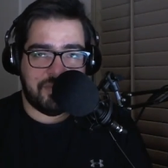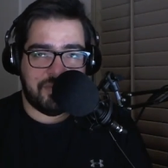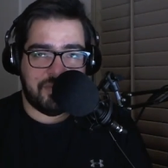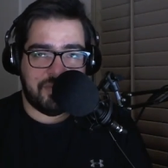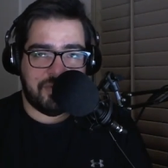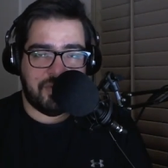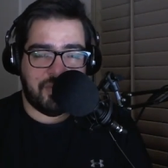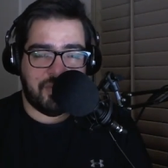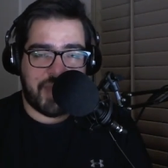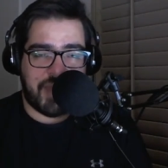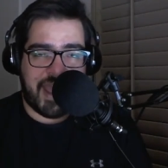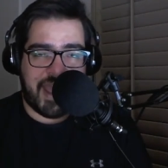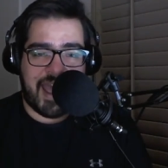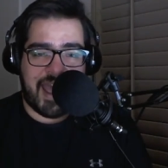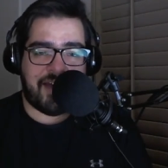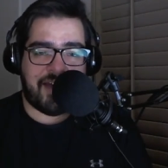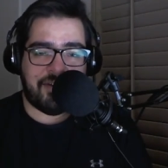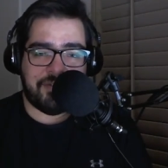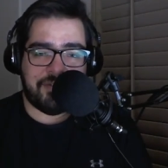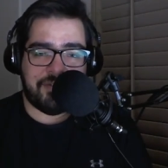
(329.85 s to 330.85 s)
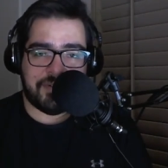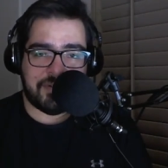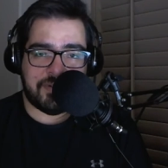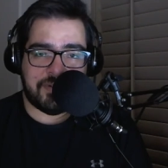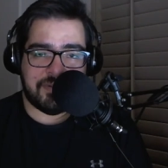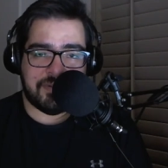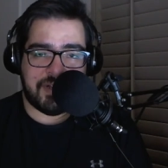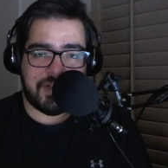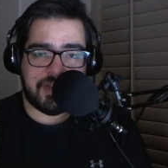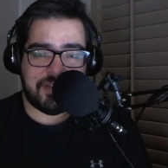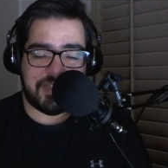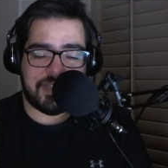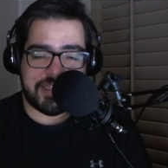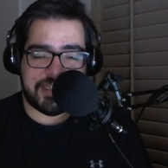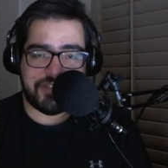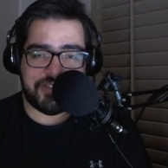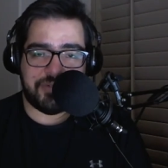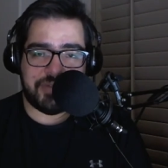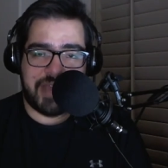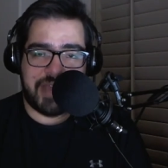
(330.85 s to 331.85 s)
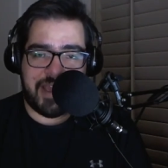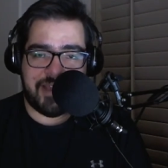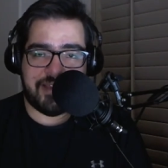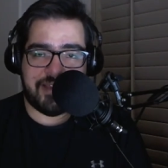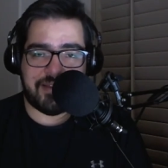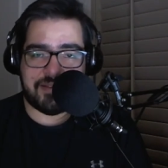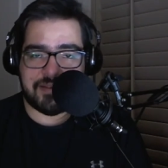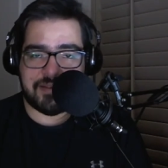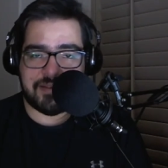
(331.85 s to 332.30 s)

you have unless you take it.